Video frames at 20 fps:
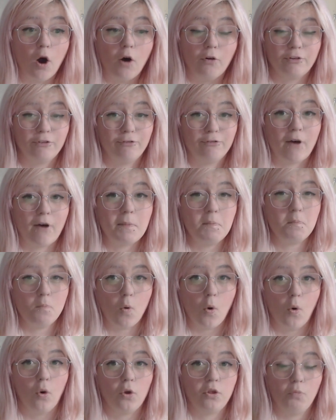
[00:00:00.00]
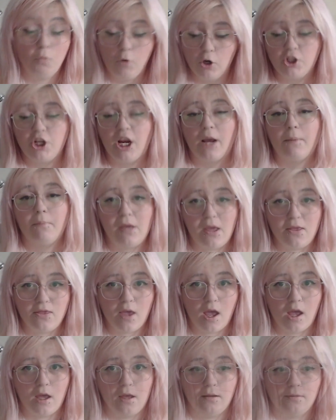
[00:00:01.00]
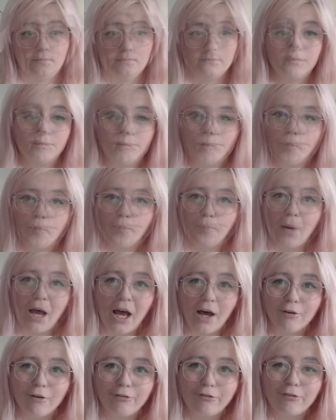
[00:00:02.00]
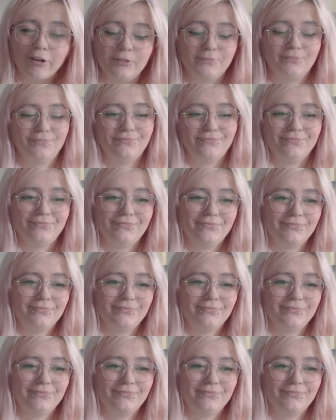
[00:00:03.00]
You'll often find more than one champion there. Buff.